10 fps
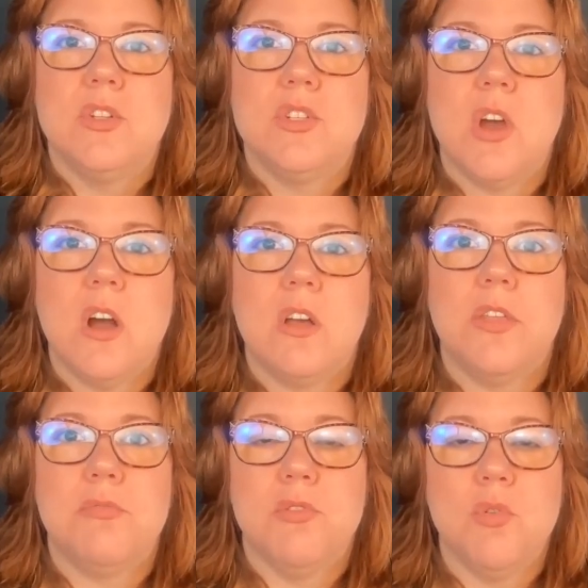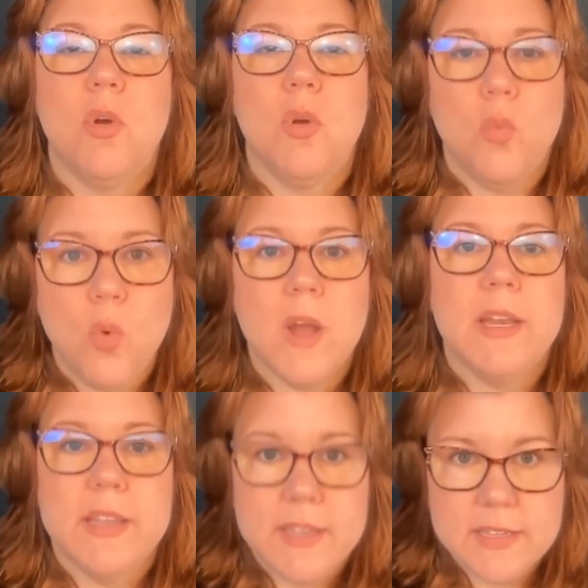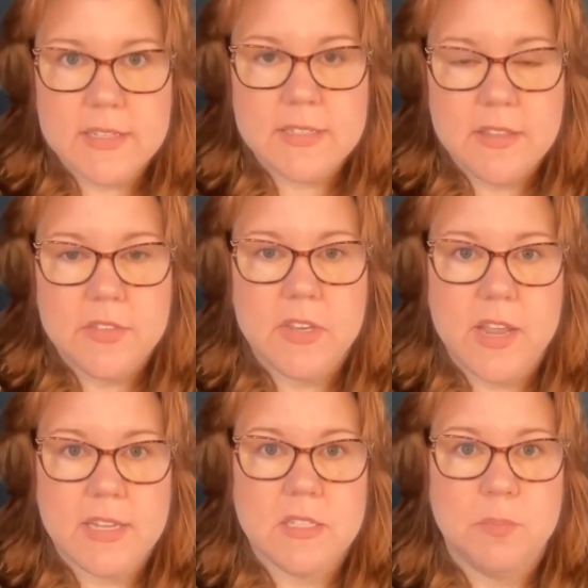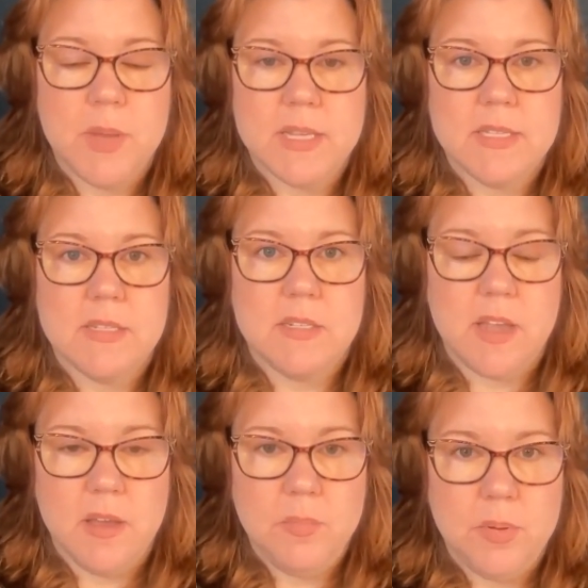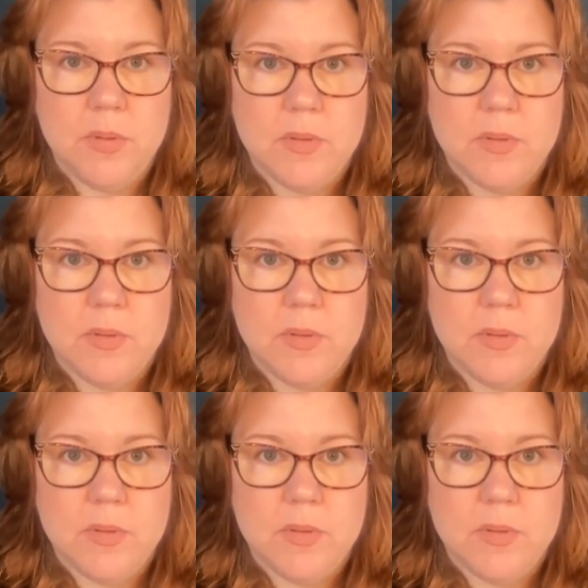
talk through what is the next best step.